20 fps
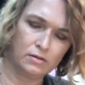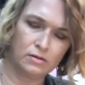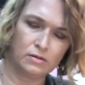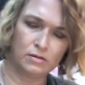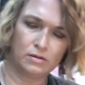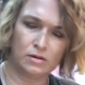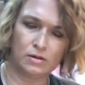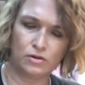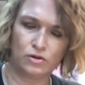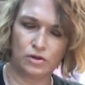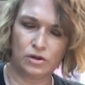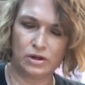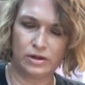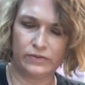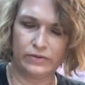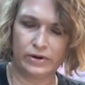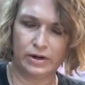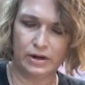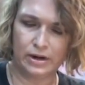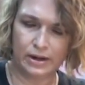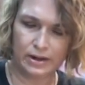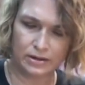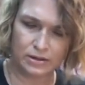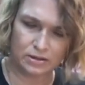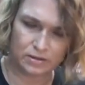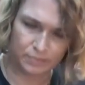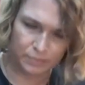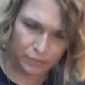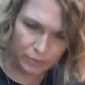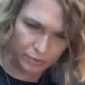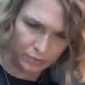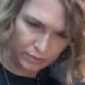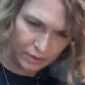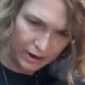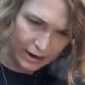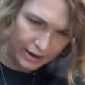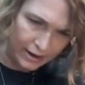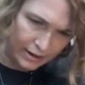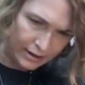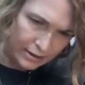And just give it a nice
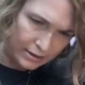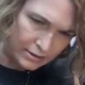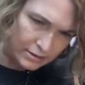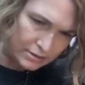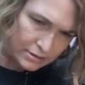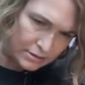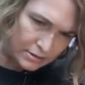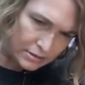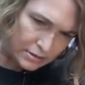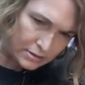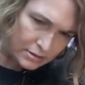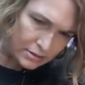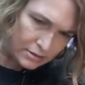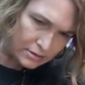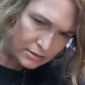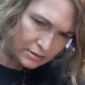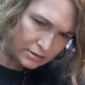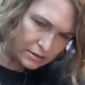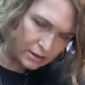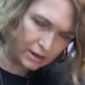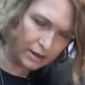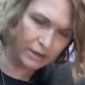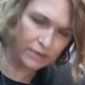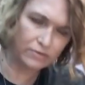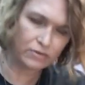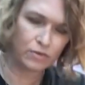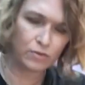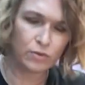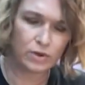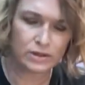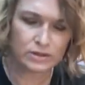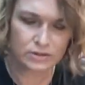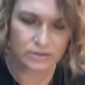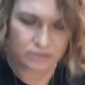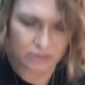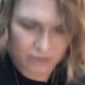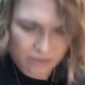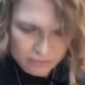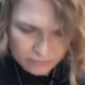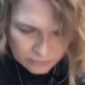press, and I give it a once
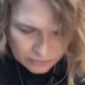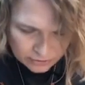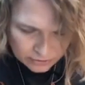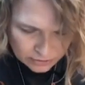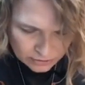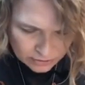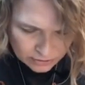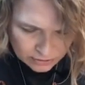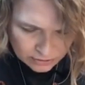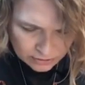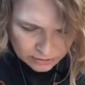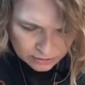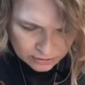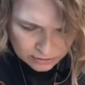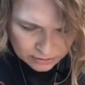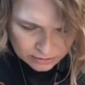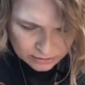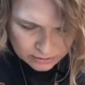over.